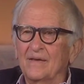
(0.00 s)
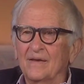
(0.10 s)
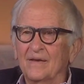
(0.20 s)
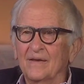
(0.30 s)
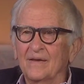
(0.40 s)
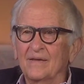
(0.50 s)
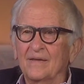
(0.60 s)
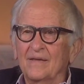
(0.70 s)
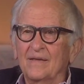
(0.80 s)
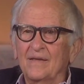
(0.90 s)
uh,
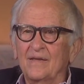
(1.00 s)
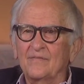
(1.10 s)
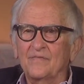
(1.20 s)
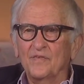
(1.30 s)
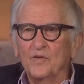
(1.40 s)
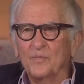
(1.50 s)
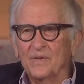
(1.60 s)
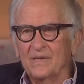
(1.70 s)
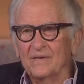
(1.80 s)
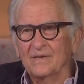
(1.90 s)
and film
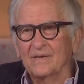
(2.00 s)
me